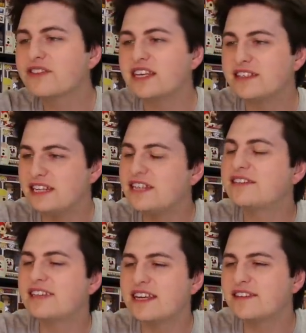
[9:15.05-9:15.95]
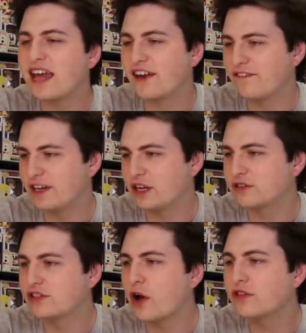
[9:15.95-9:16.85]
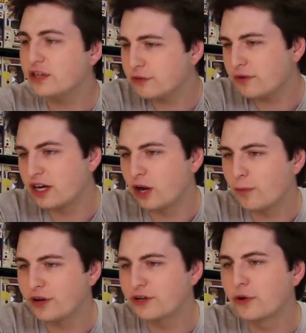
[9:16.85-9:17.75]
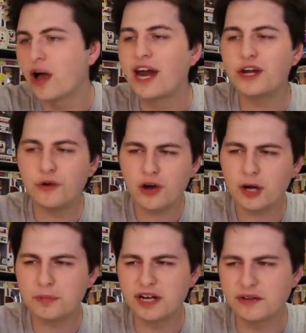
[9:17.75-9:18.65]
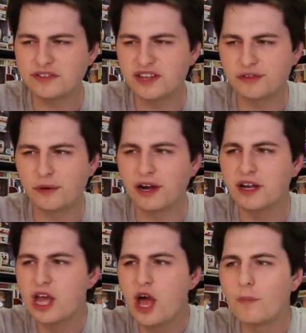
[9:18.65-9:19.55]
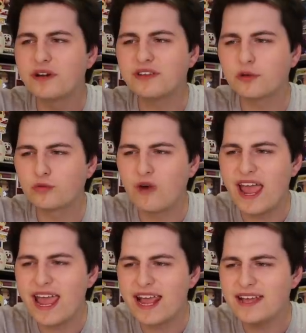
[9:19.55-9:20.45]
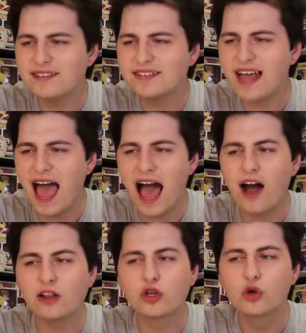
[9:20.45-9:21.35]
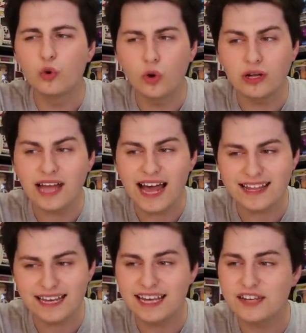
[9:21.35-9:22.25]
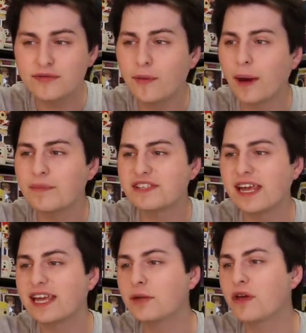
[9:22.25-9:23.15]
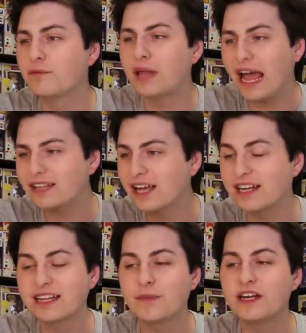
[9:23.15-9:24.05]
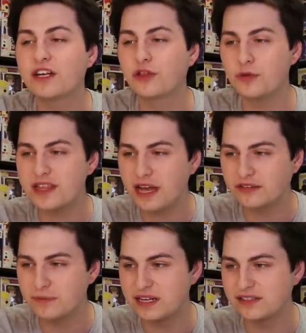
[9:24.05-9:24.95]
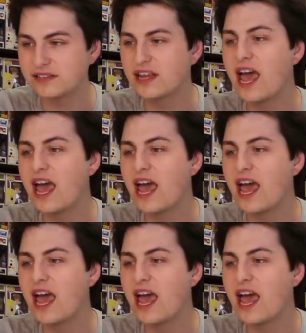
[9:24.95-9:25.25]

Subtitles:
is the DC set of figures. So these ones right here are pretty cool. And I don't know how to pronounce this one, but is it Ra's al Ghul? I think it is, if I'm not mistaken. Then we have Black Lightning limited to 3,000 pieces,